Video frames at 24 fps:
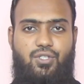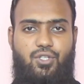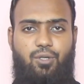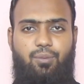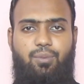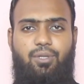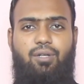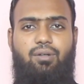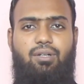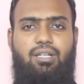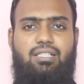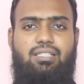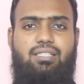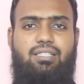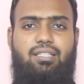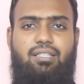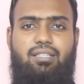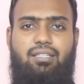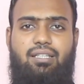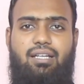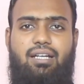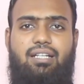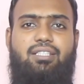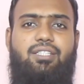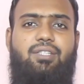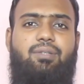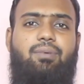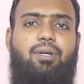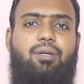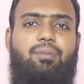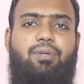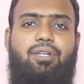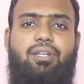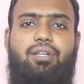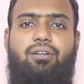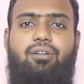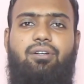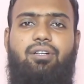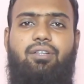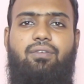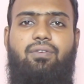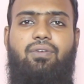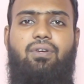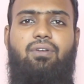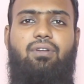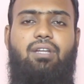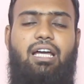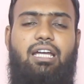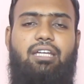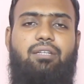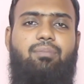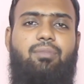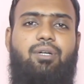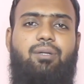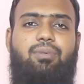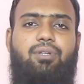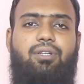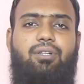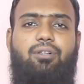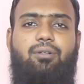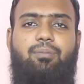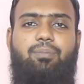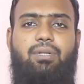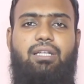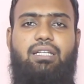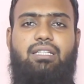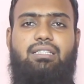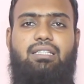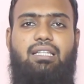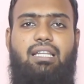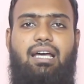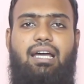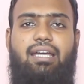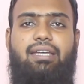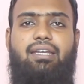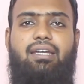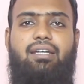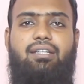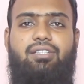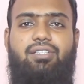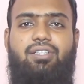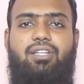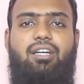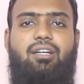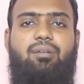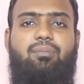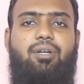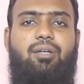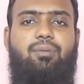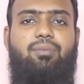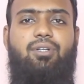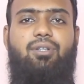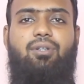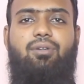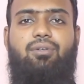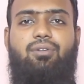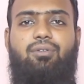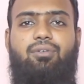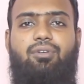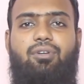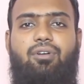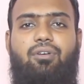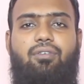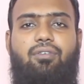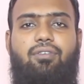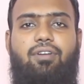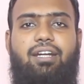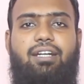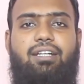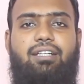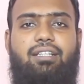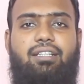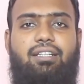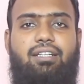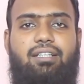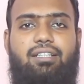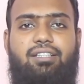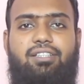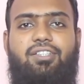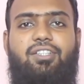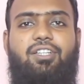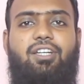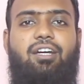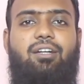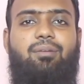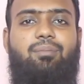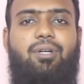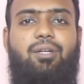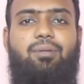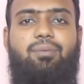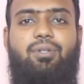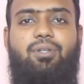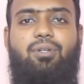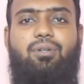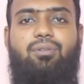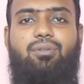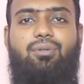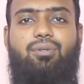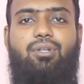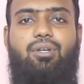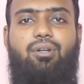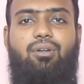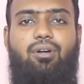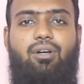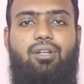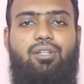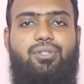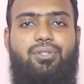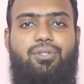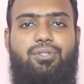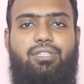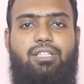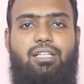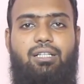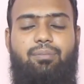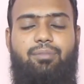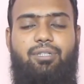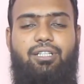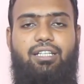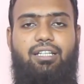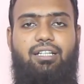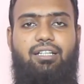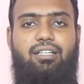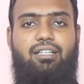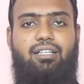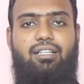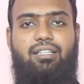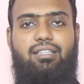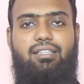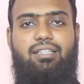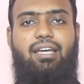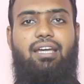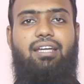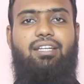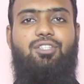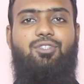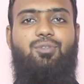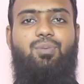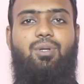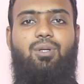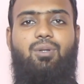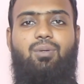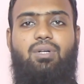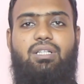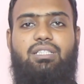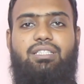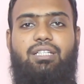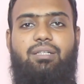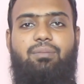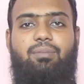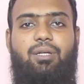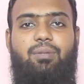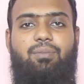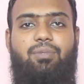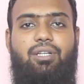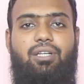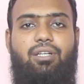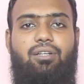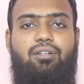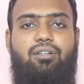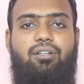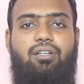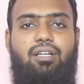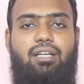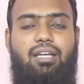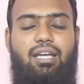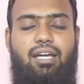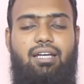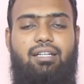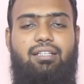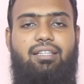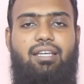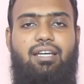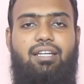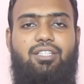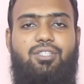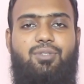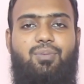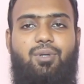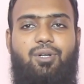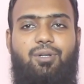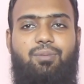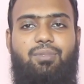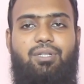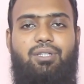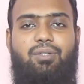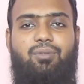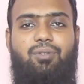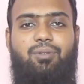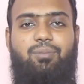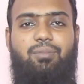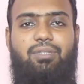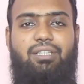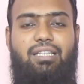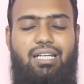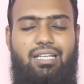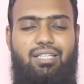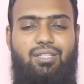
So viewers, that's my video. If you like my video, please like and share my video to your friend. Share my video to your all social media. Thanks for watching my video and thanks for being with me.